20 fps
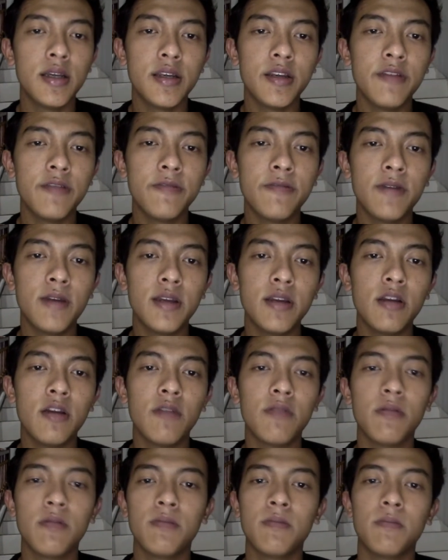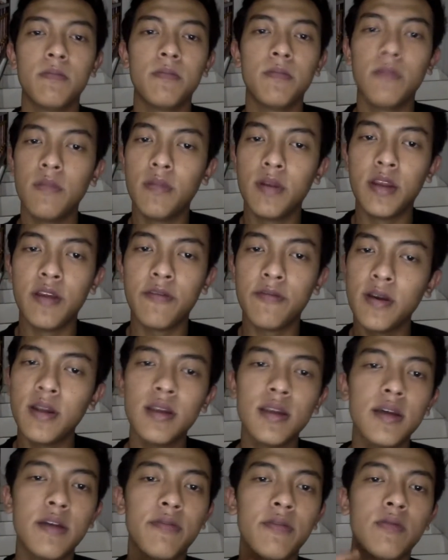divide
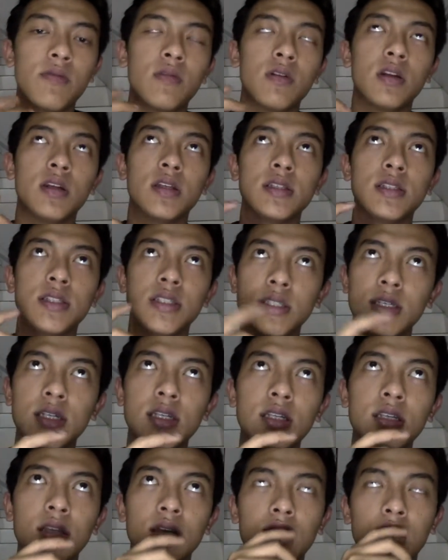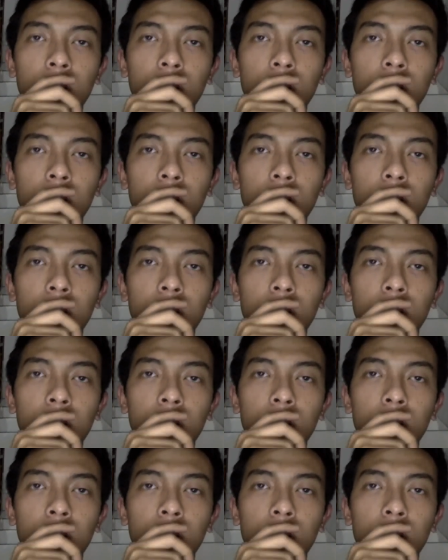the population